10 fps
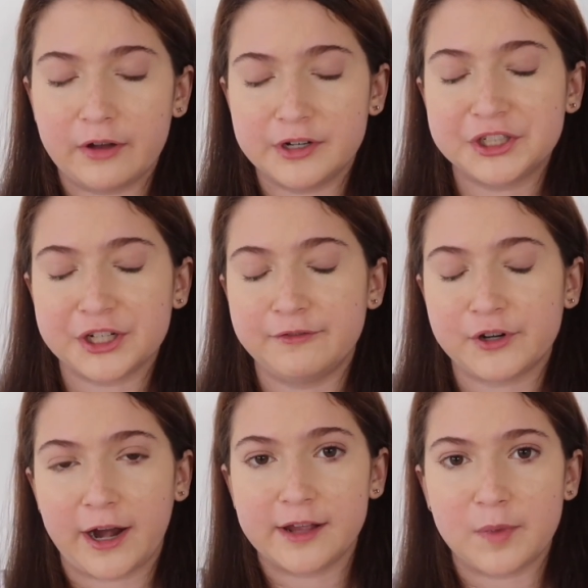foundation I've
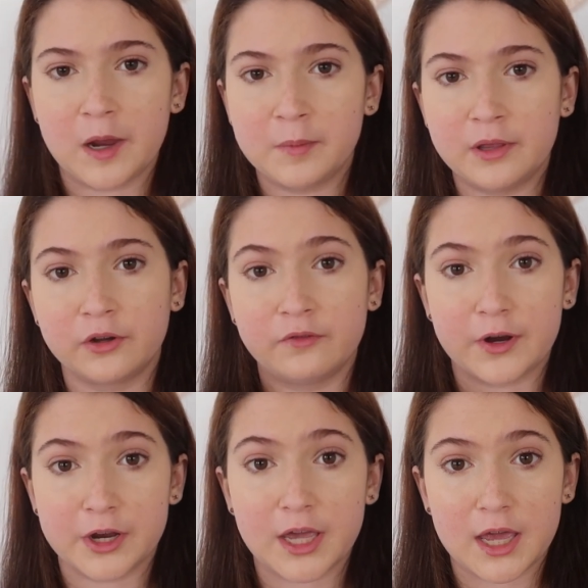tried has made me look
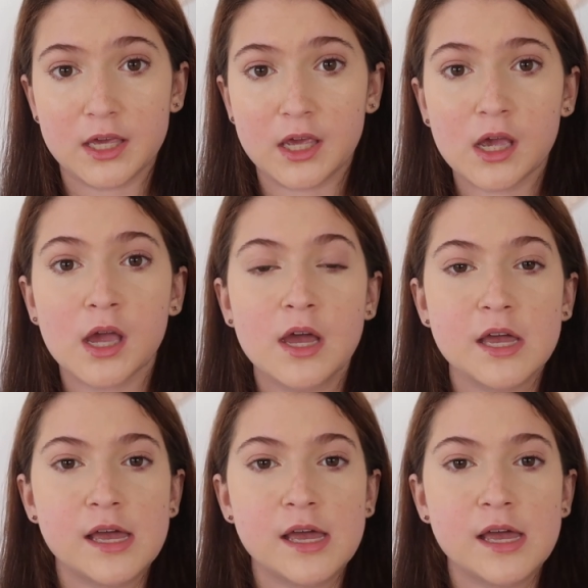very cakey.